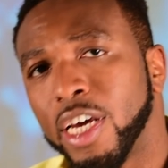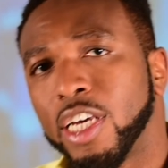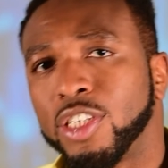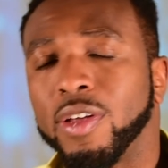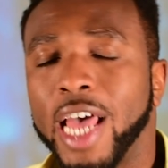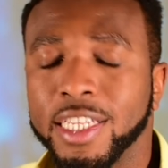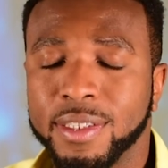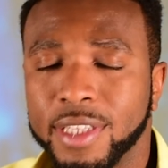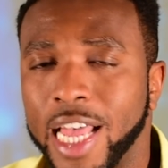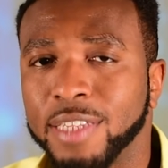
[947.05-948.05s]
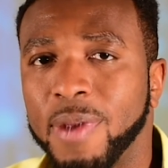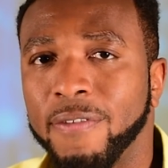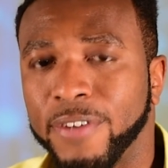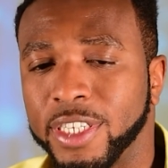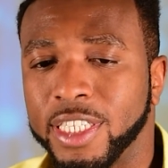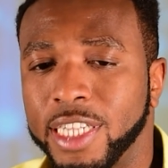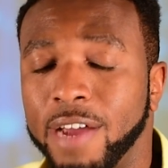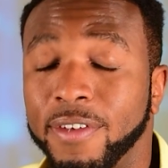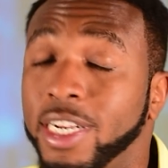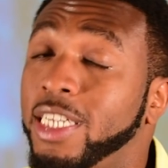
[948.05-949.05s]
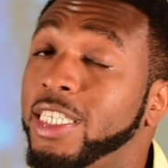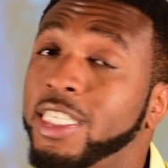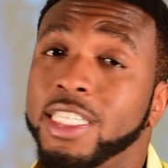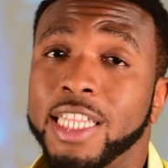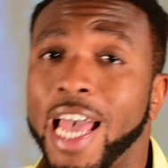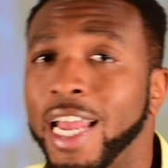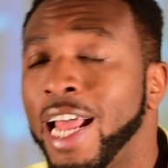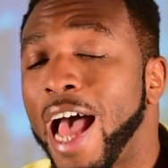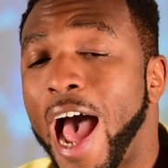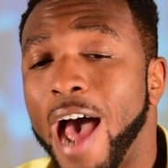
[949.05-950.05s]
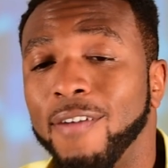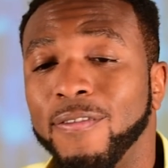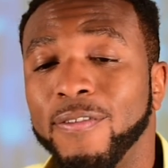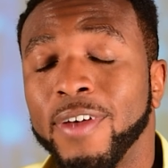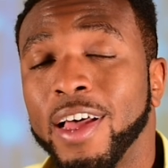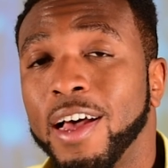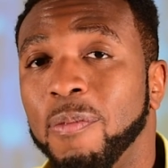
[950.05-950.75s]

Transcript: So that's my first endeavor. In addition to that, I have